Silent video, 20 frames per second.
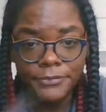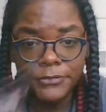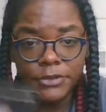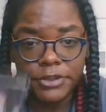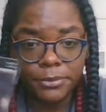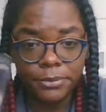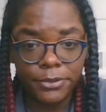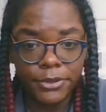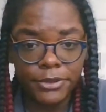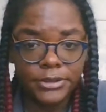
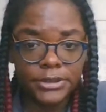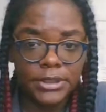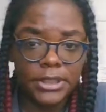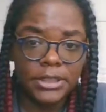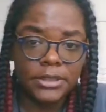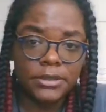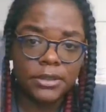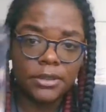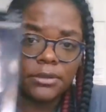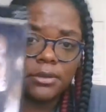Spirit say,
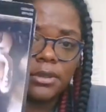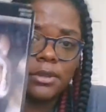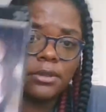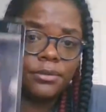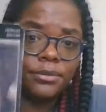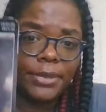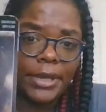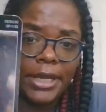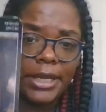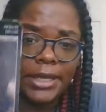don't
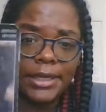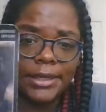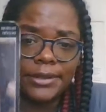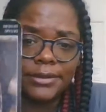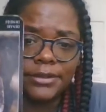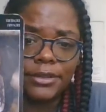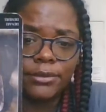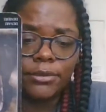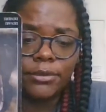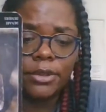hold back.
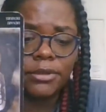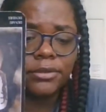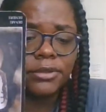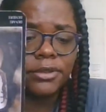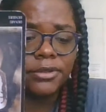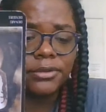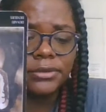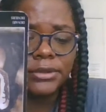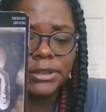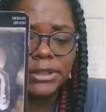Don't hold
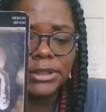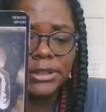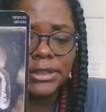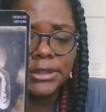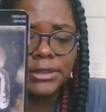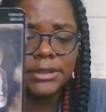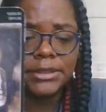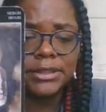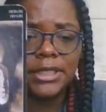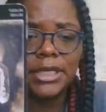on to
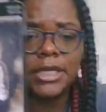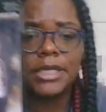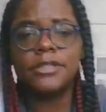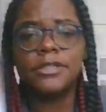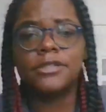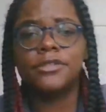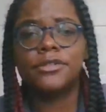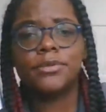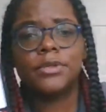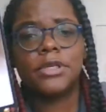this. Yeah,
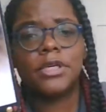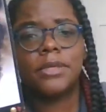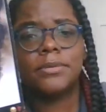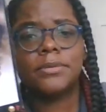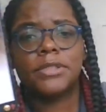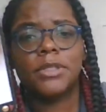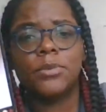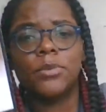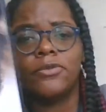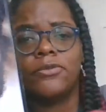Two of Cups
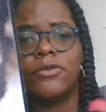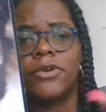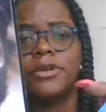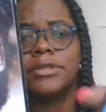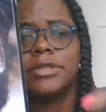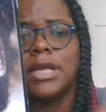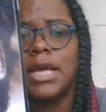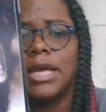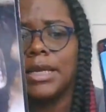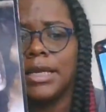in
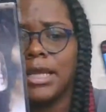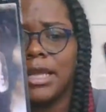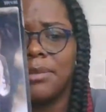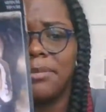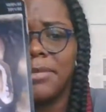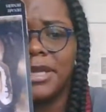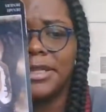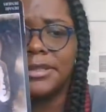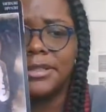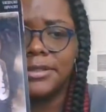reverse. I can't
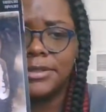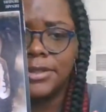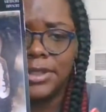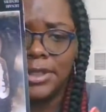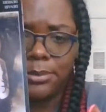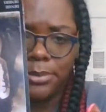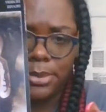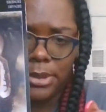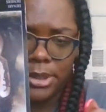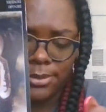make this
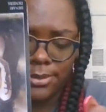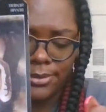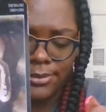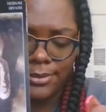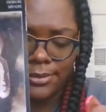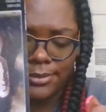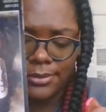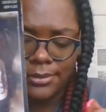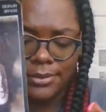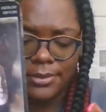up, people.
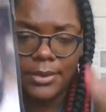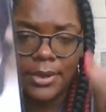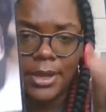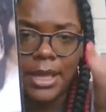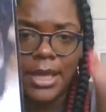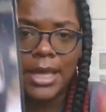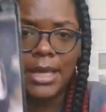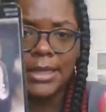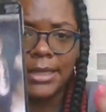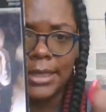
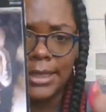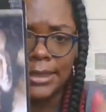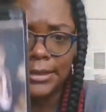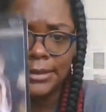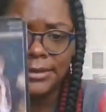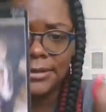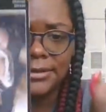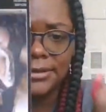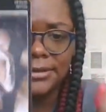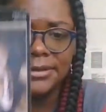I can't
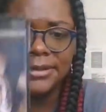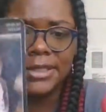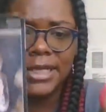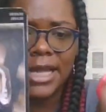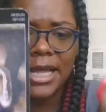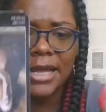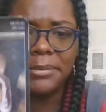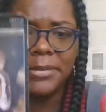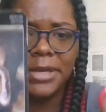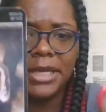
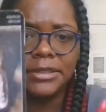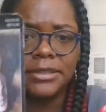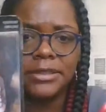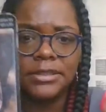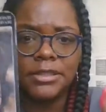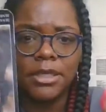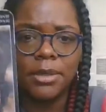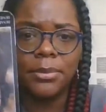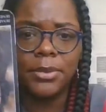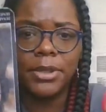not make
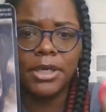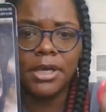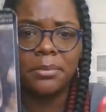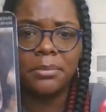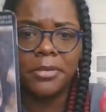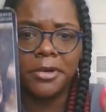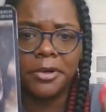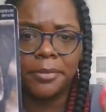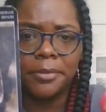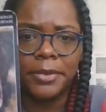this up, and I'm
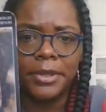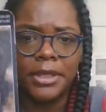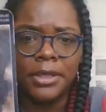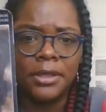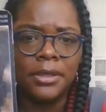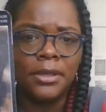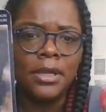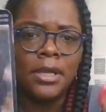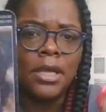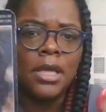burping.
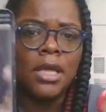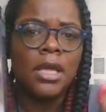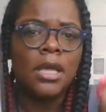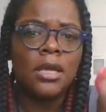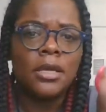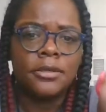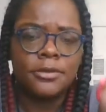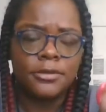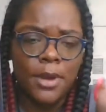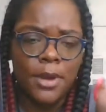
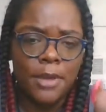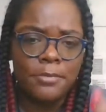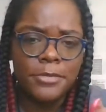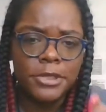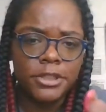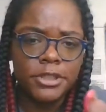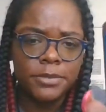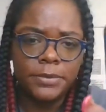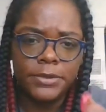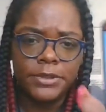So I
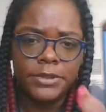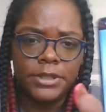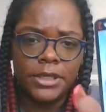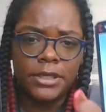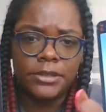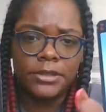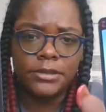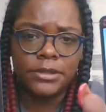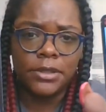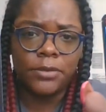must be
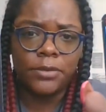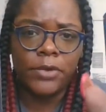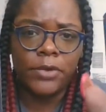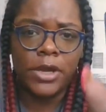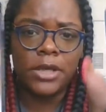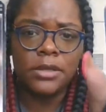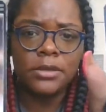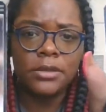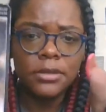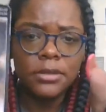saying something
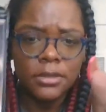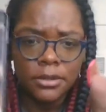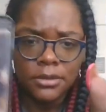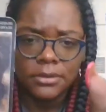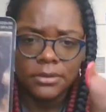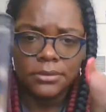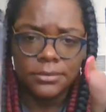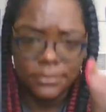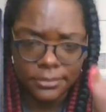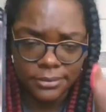right.
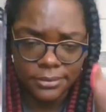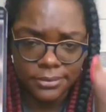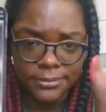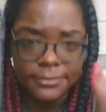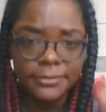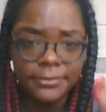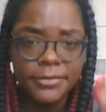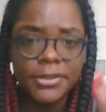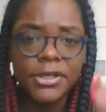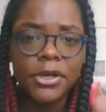
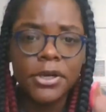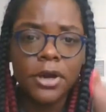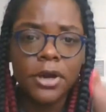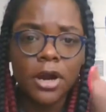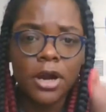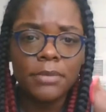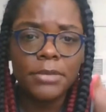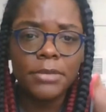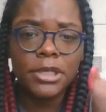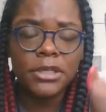But your
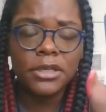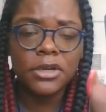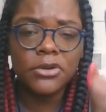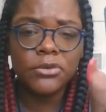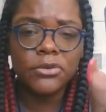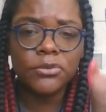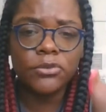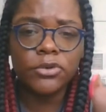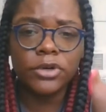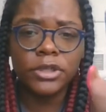karmic
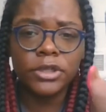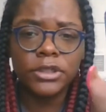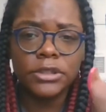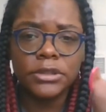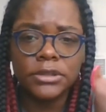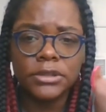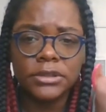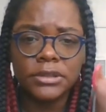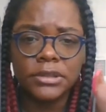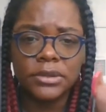don't want
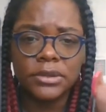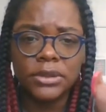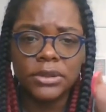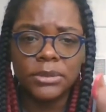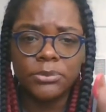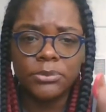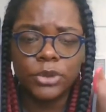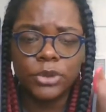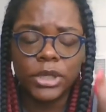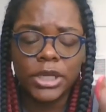the
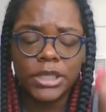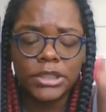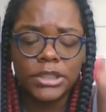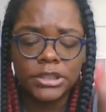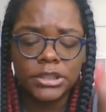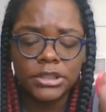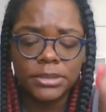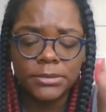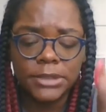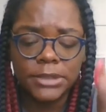
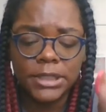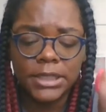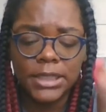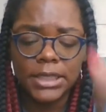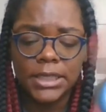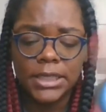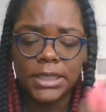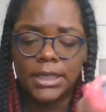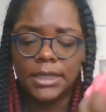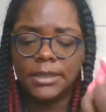relationship to
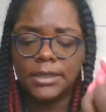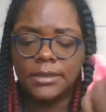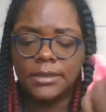end.